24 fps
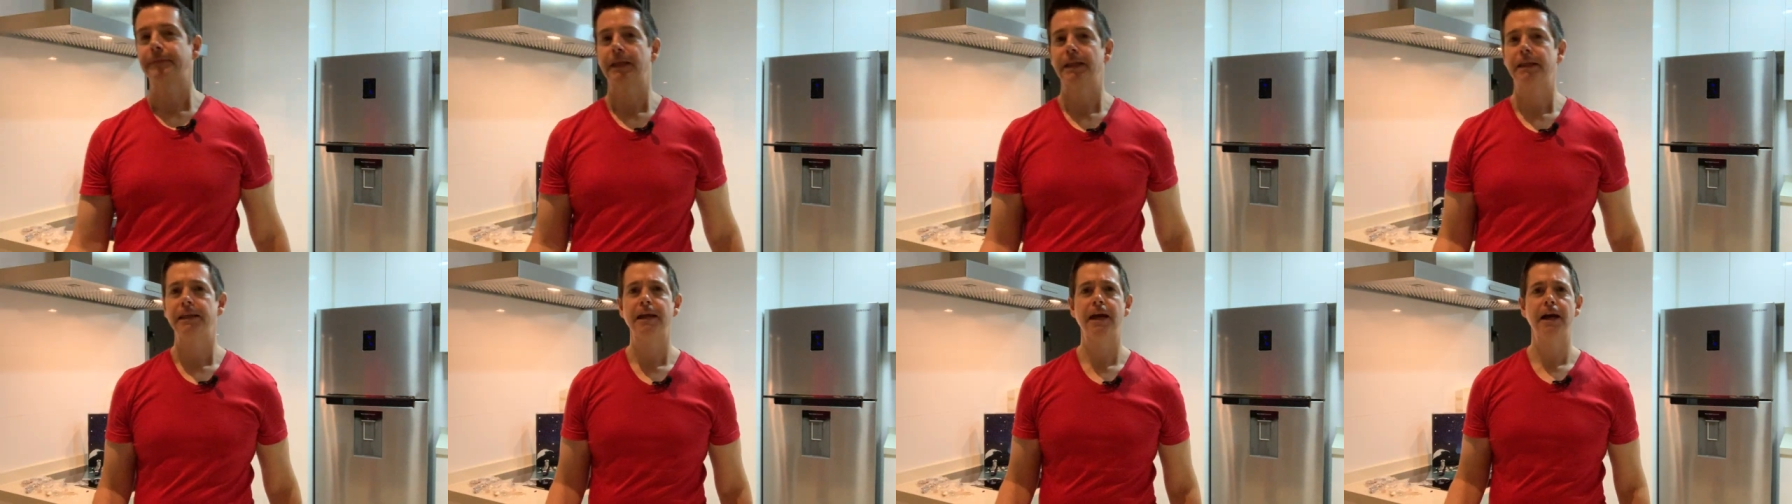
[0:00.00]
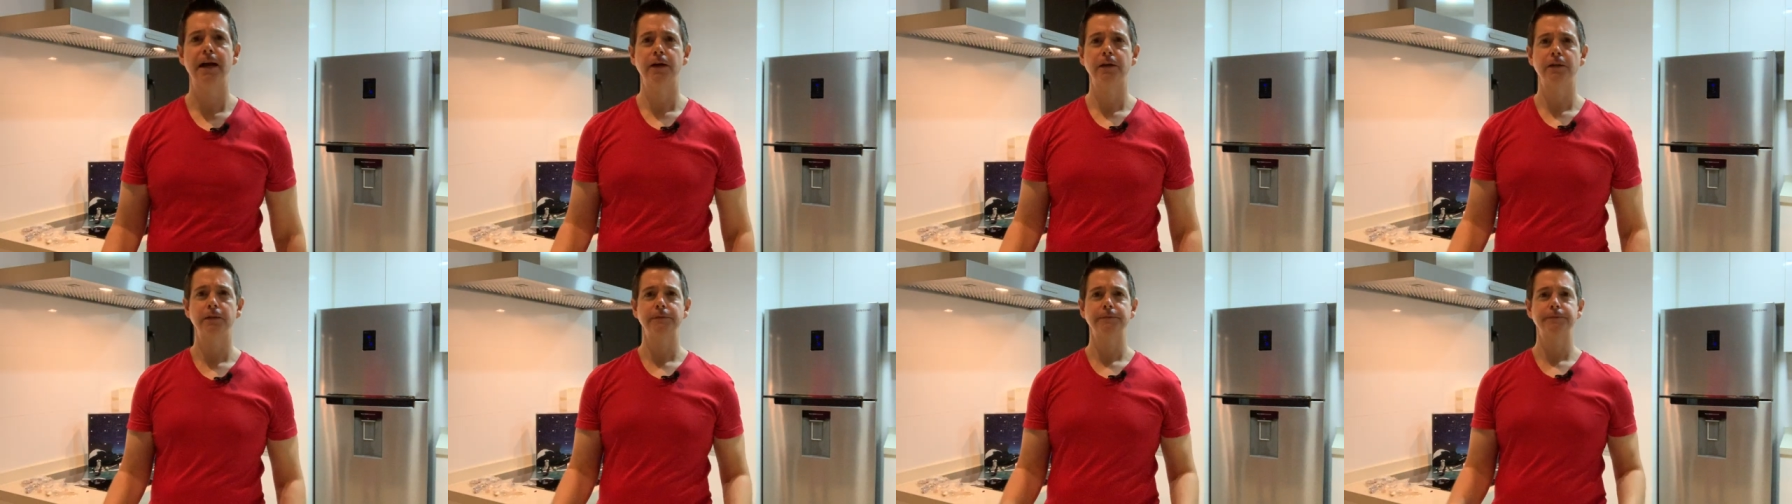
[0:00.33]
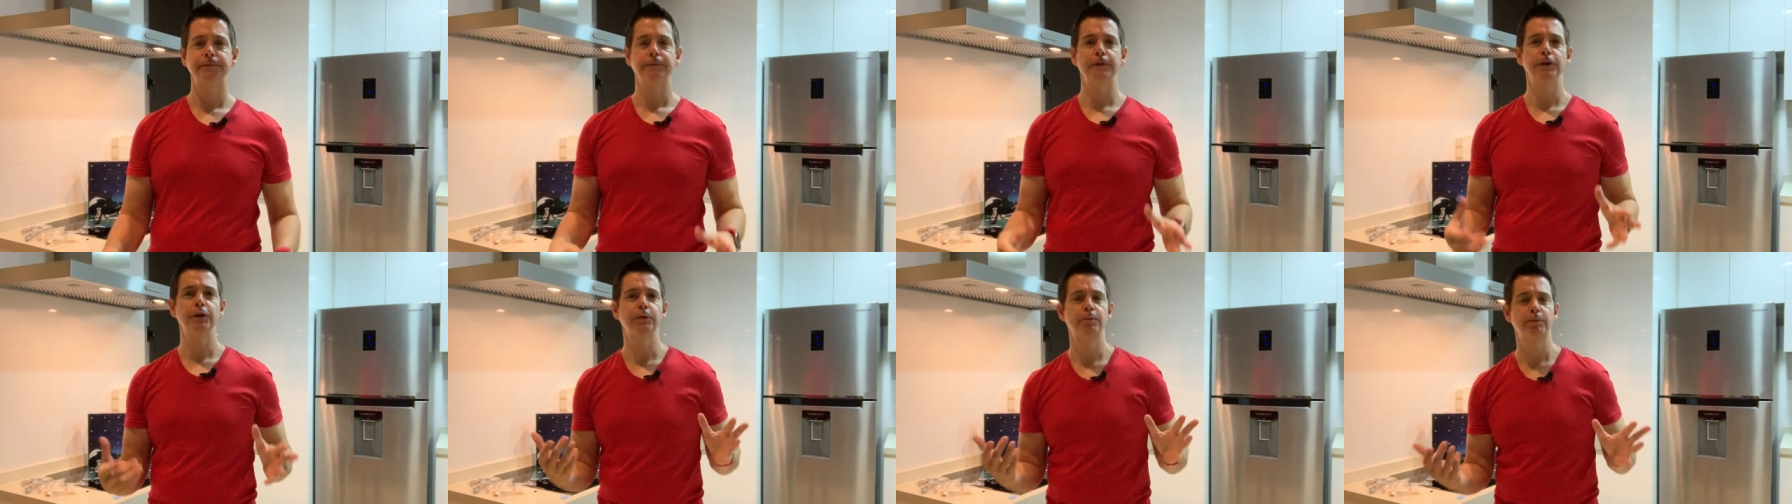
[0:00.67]
Now,
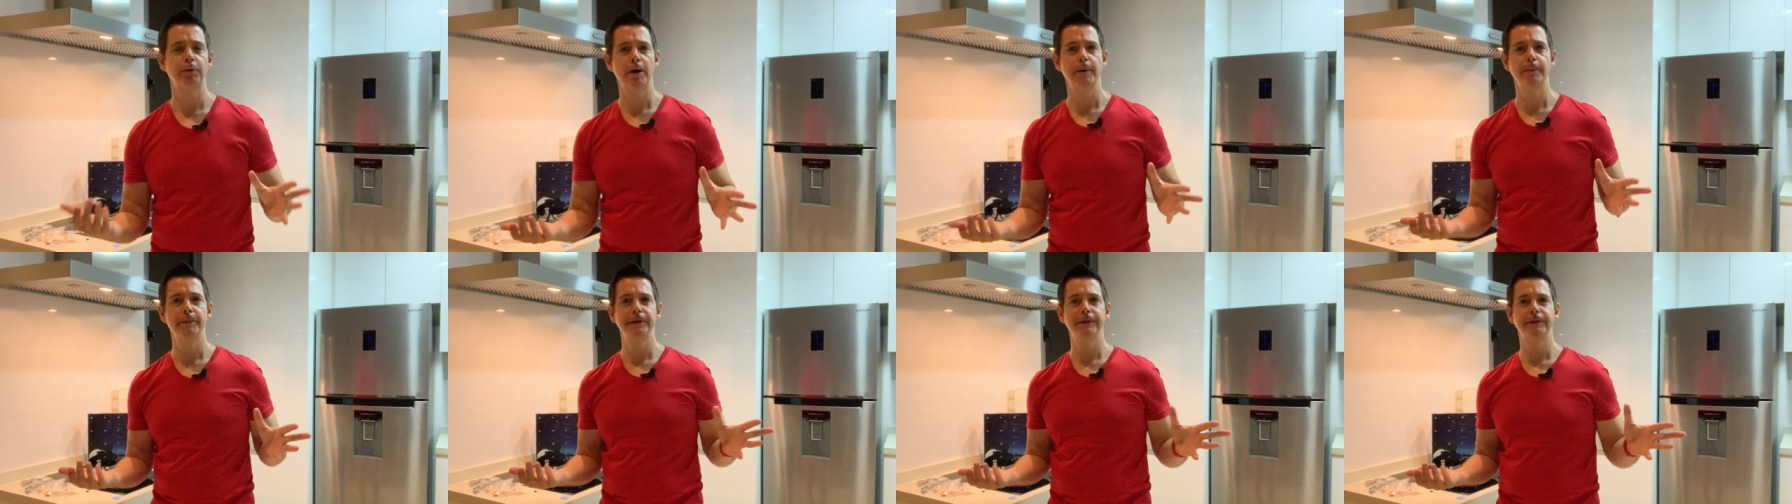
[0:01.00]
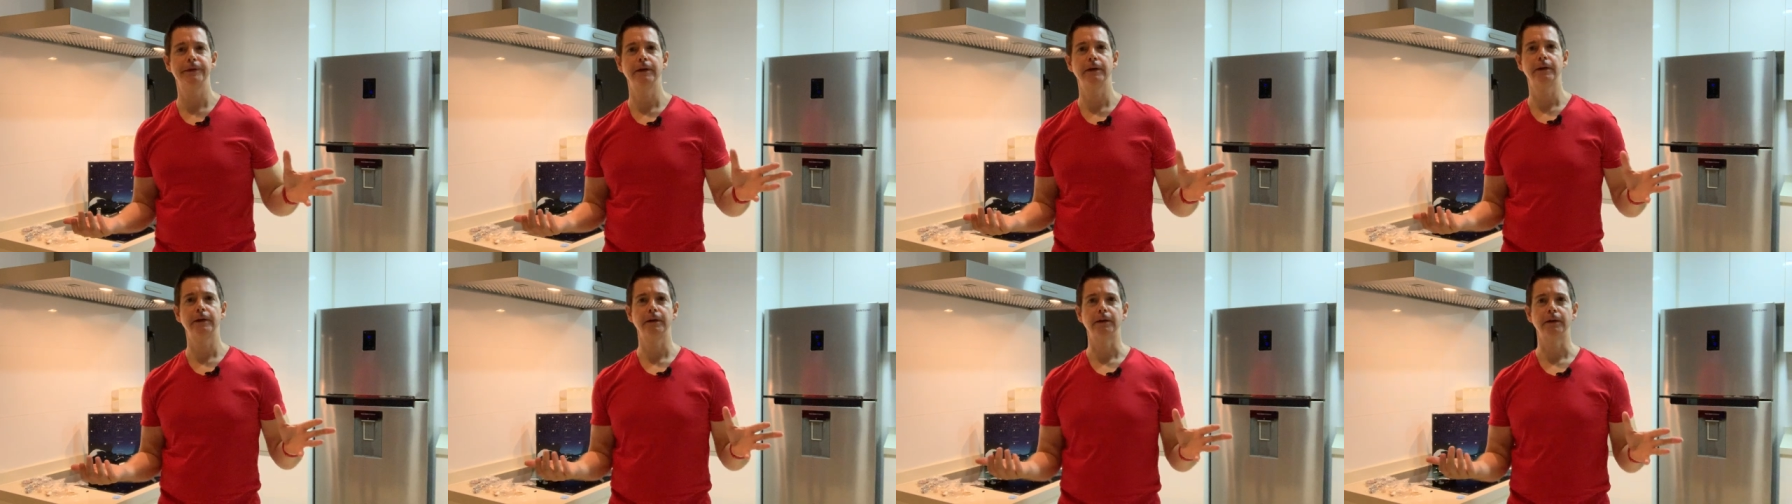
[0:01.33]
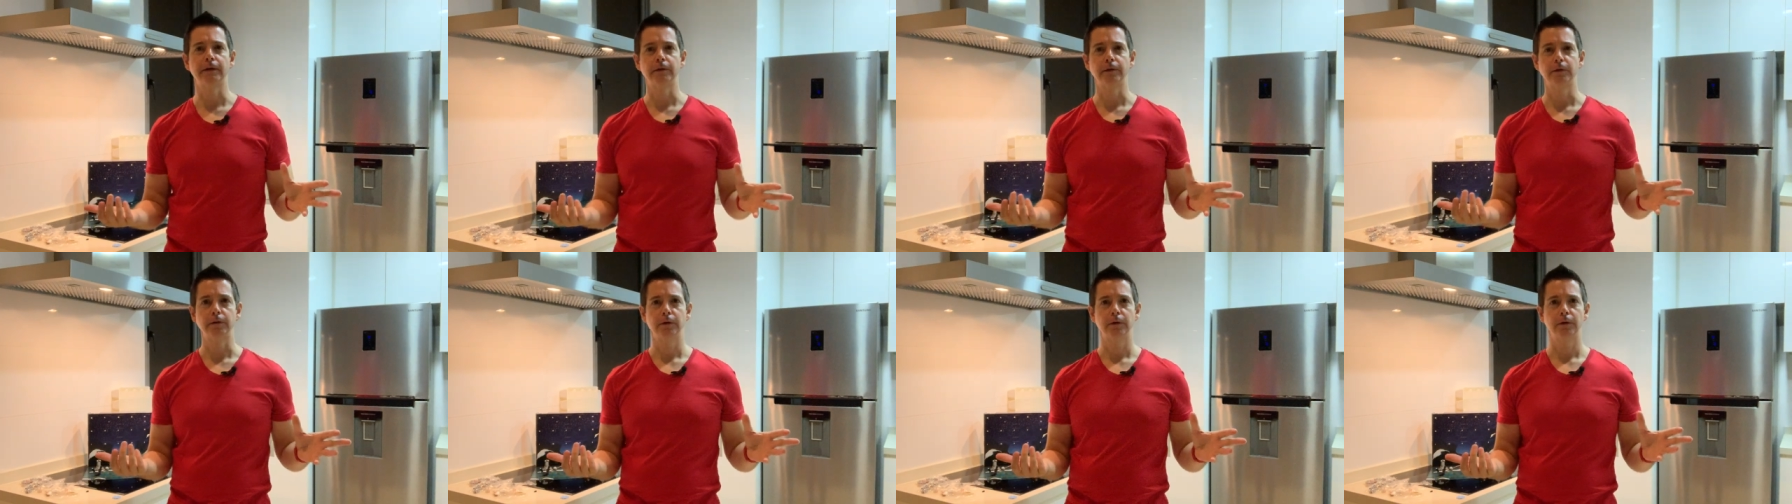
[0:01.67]
you're probably
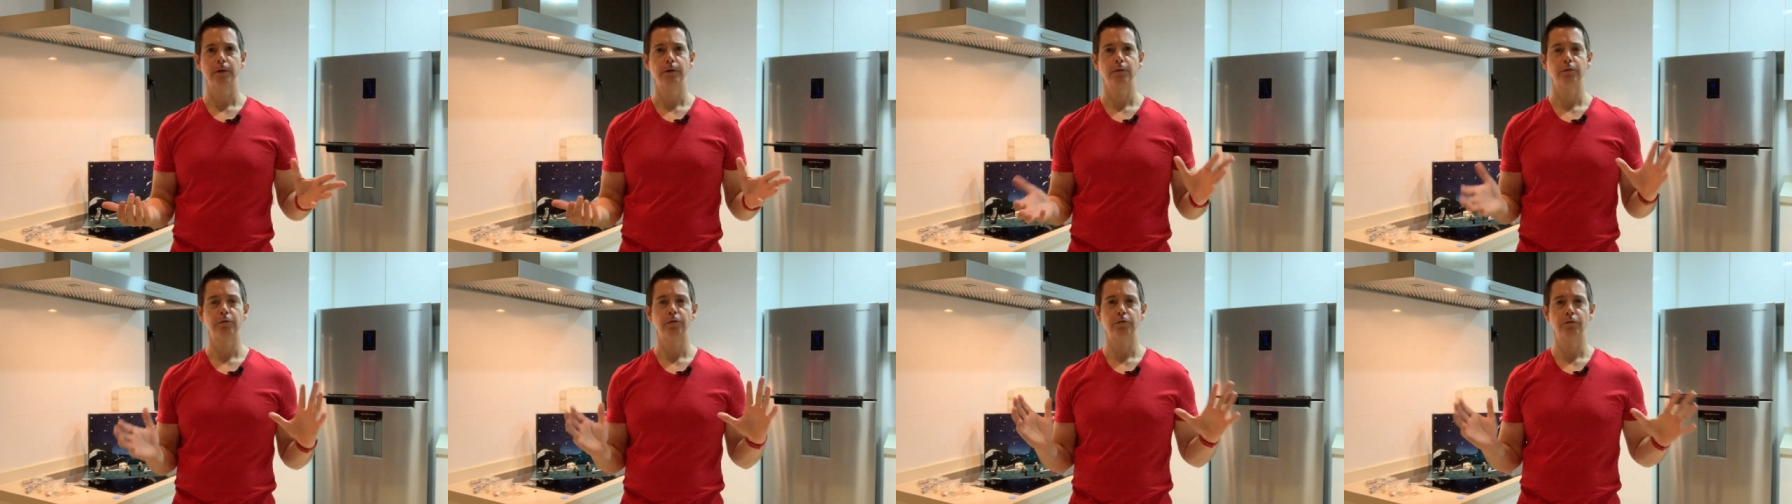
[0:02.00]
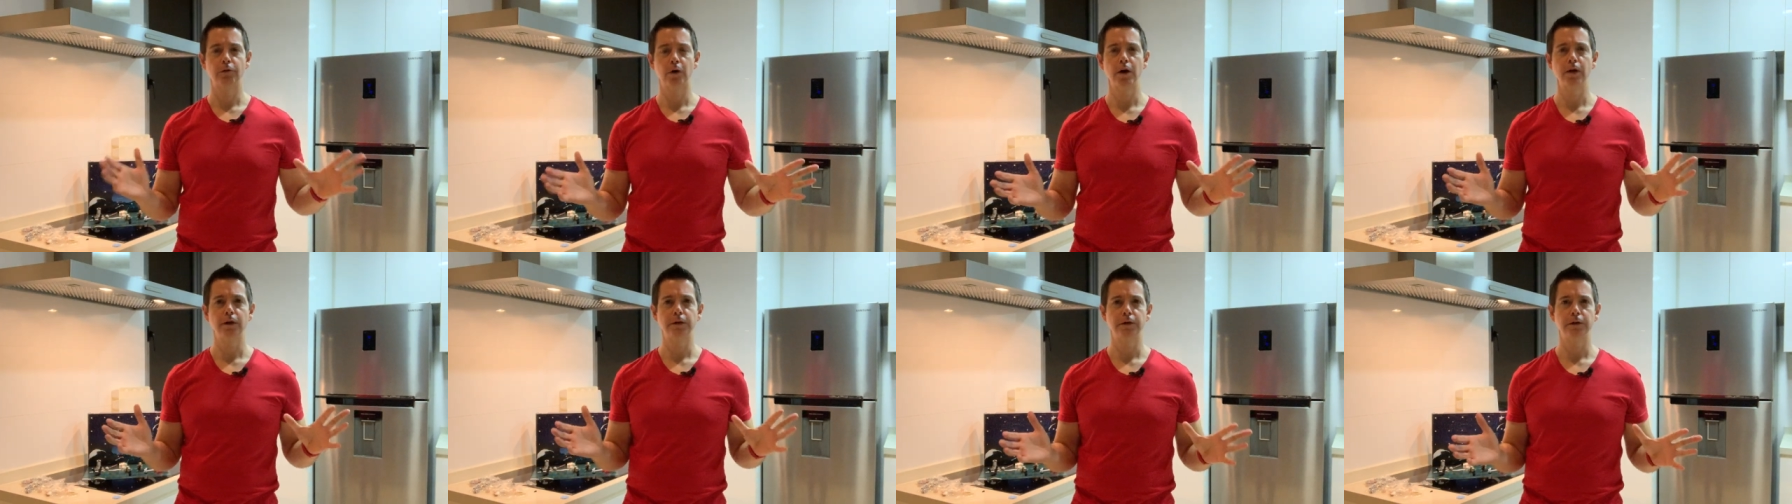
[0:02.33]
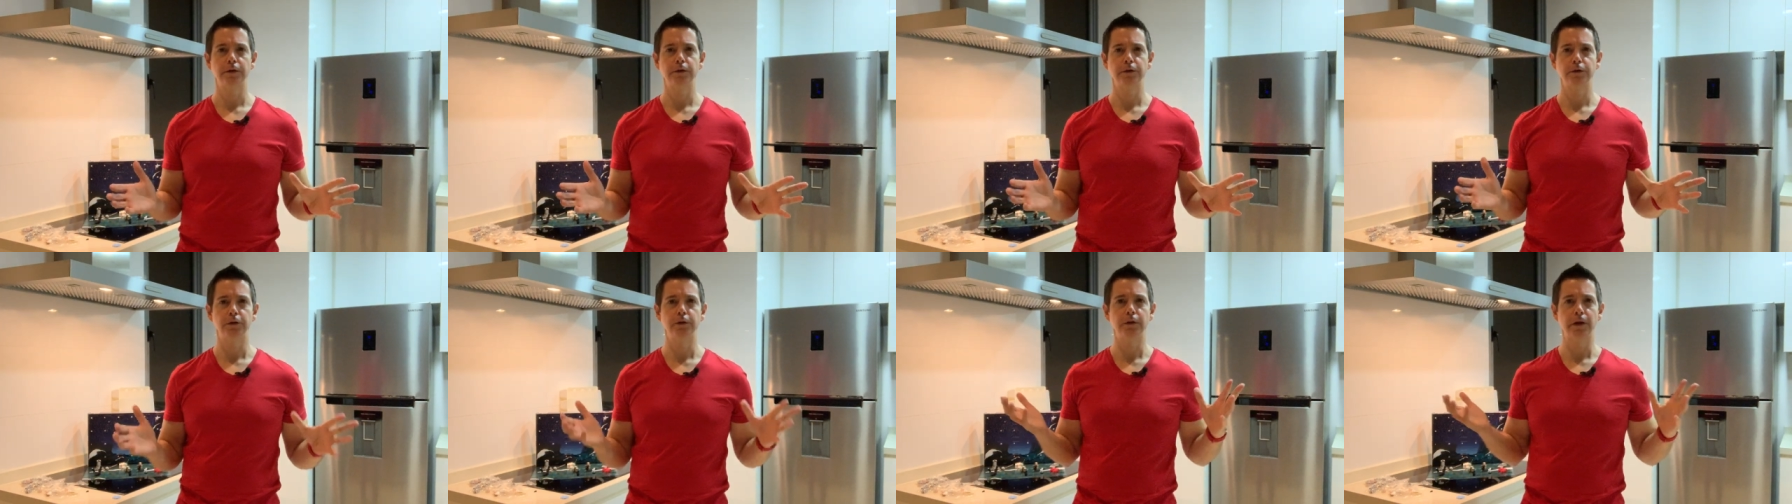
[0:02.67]
thinking, Ron,
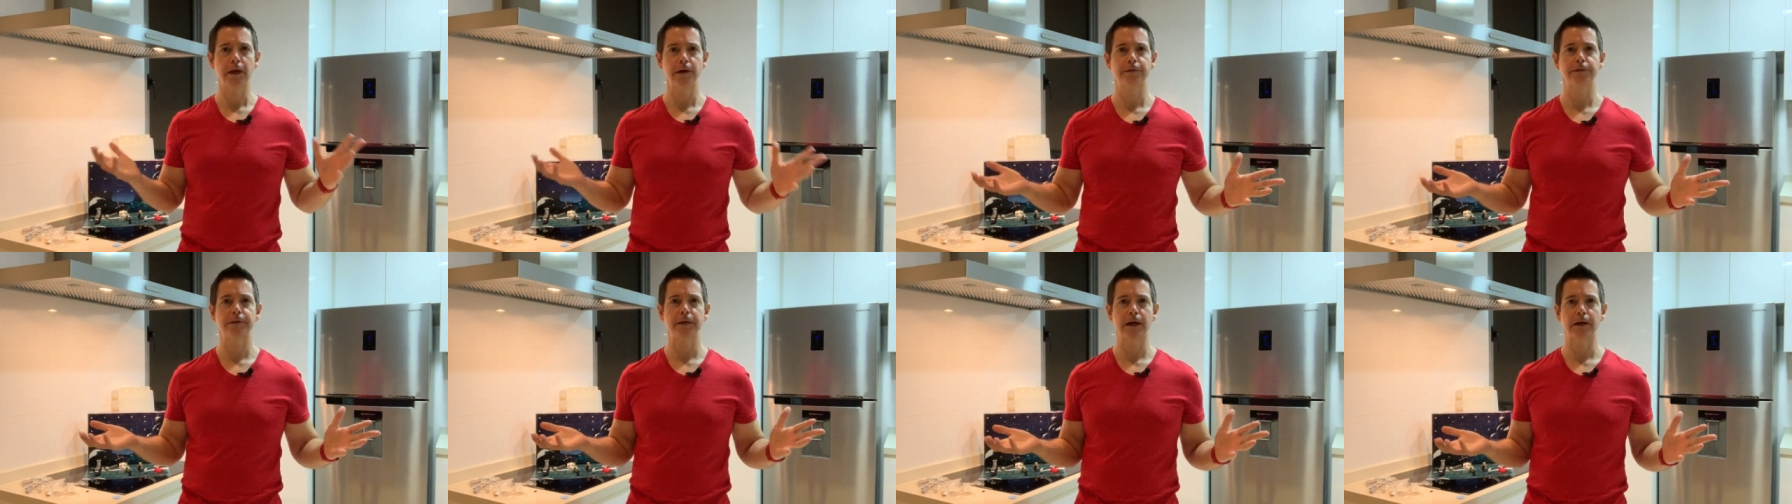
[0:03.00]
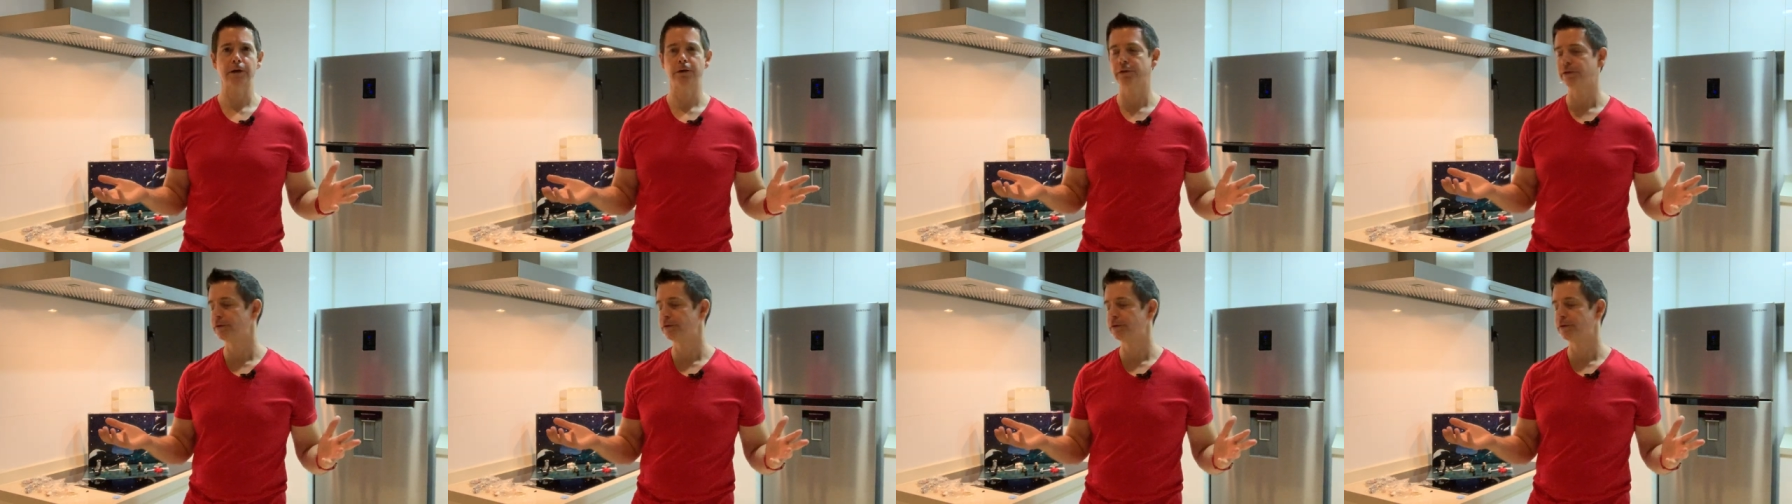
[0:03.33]
you left out a